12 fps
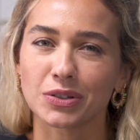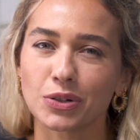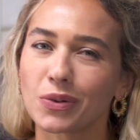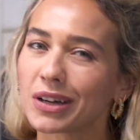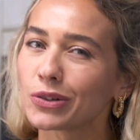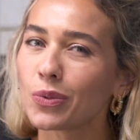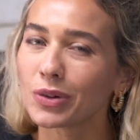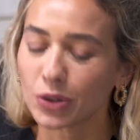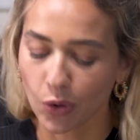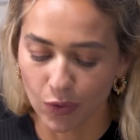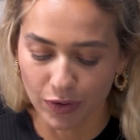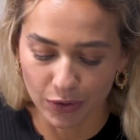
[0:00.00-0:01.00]
You know, I don't want to
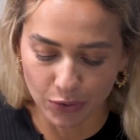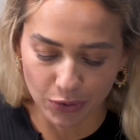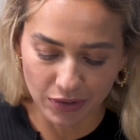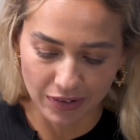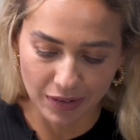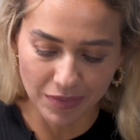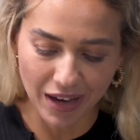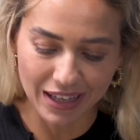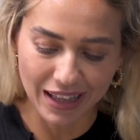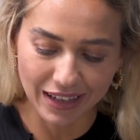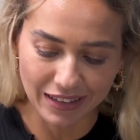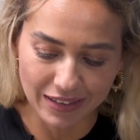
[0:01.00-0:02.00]
overcook them. I
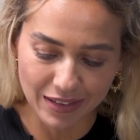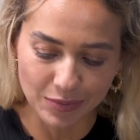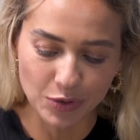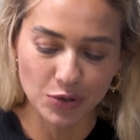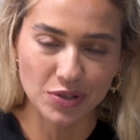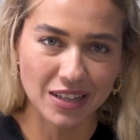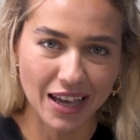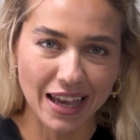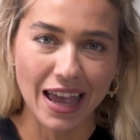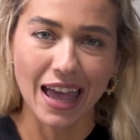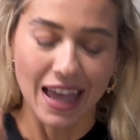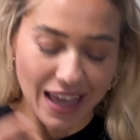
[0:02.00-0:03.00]
like them to
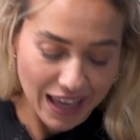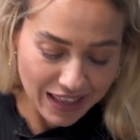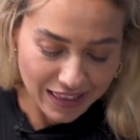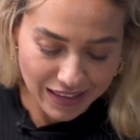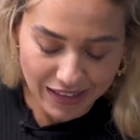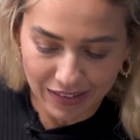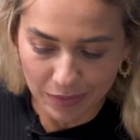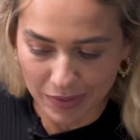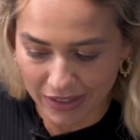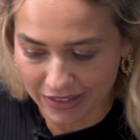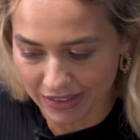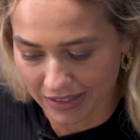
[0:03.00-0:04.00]
stay a little
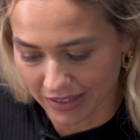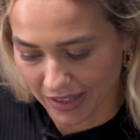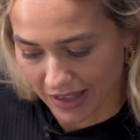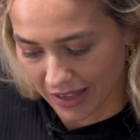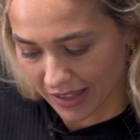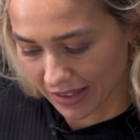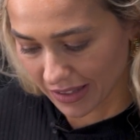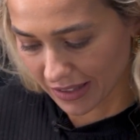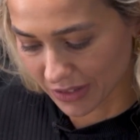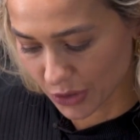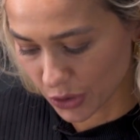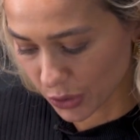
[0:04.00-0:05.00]
bit
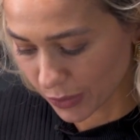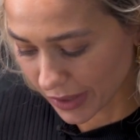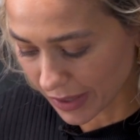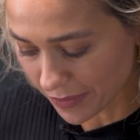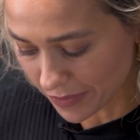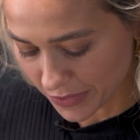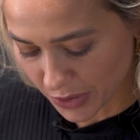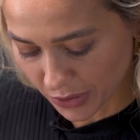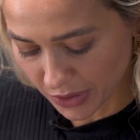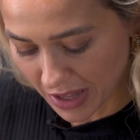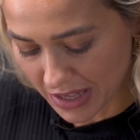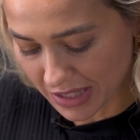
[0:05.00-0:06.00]
chewy.
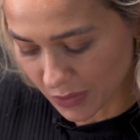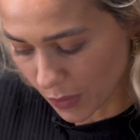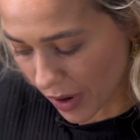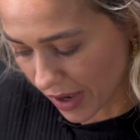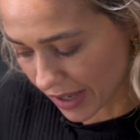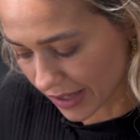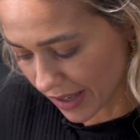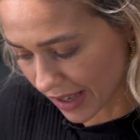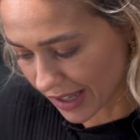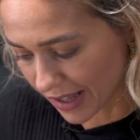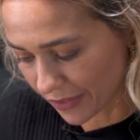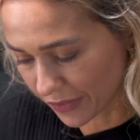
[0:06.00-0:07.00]
So that's why
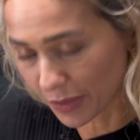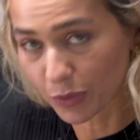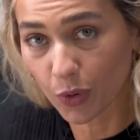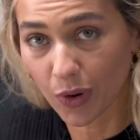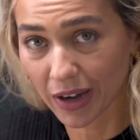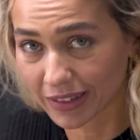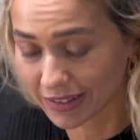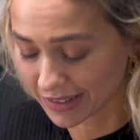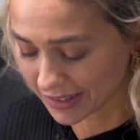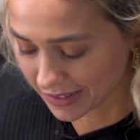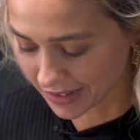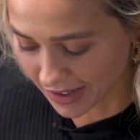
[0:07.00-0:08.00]
I left them quite
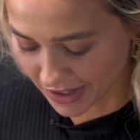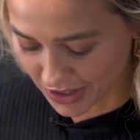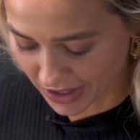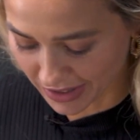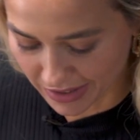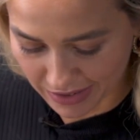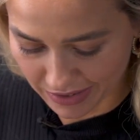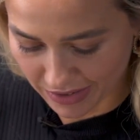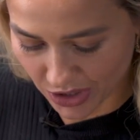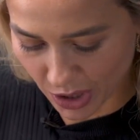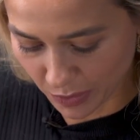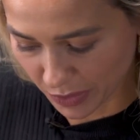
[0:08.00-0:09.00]
large. I
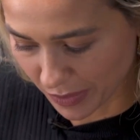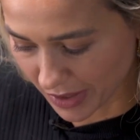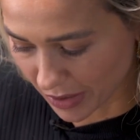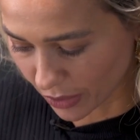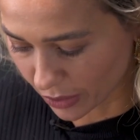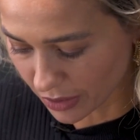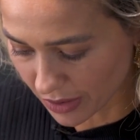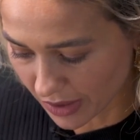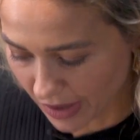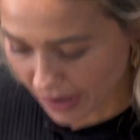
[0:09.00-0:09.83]
didn't chop them at all.